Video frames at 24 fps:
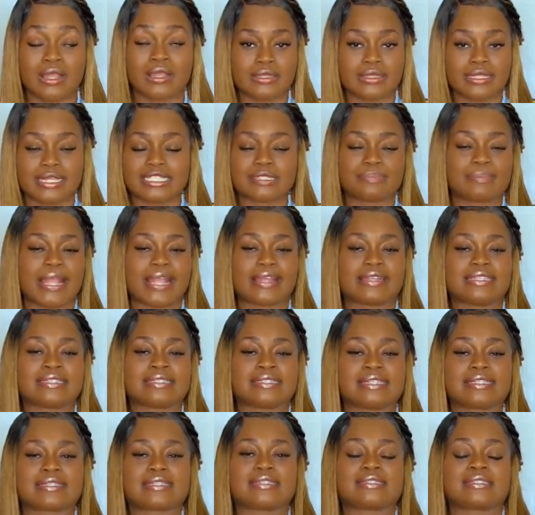This man is
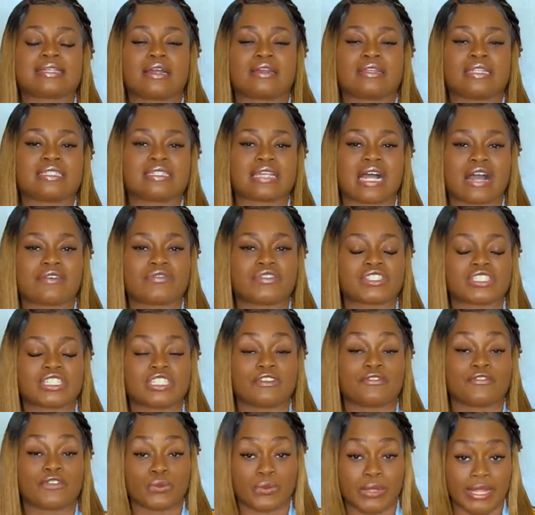sick as hell and he's obviously
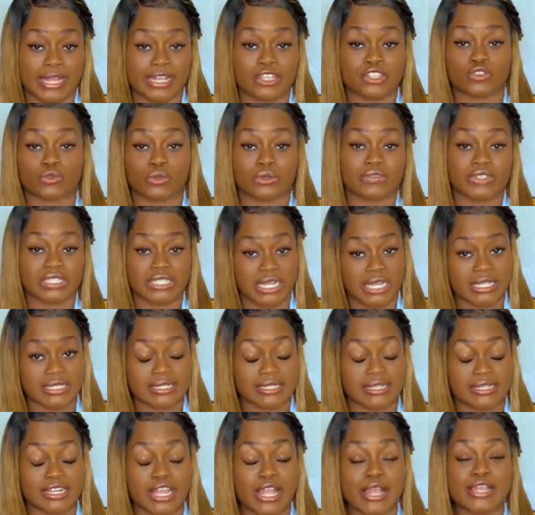a few eggs short of a
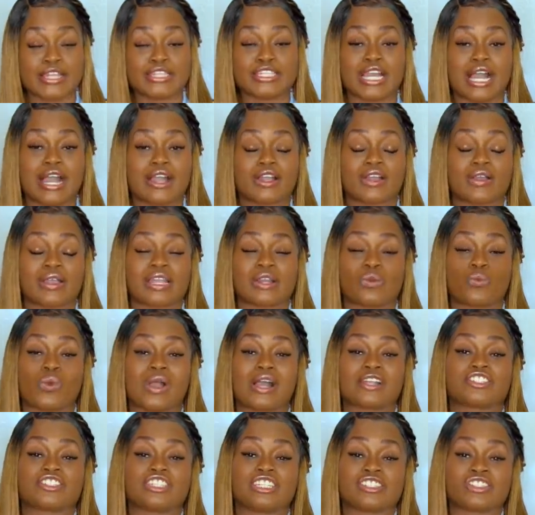dozen. Y'all go ahead and
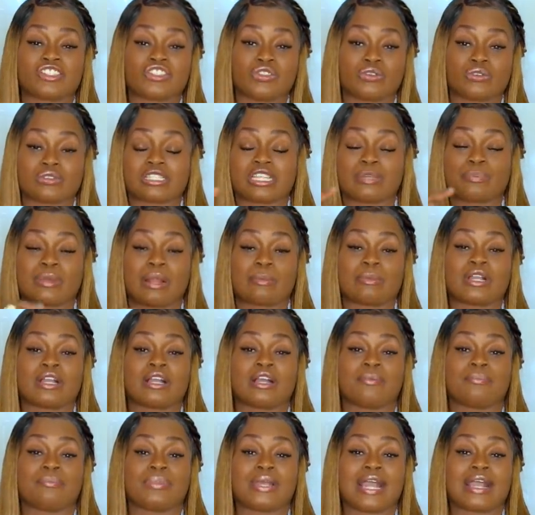watch this news clip and I'm gonna
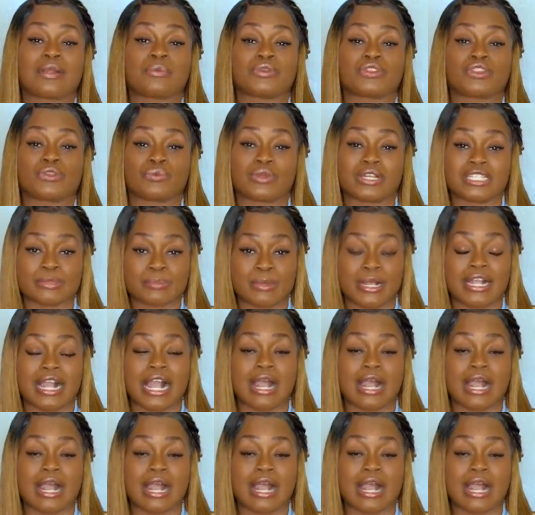come back with the rest of my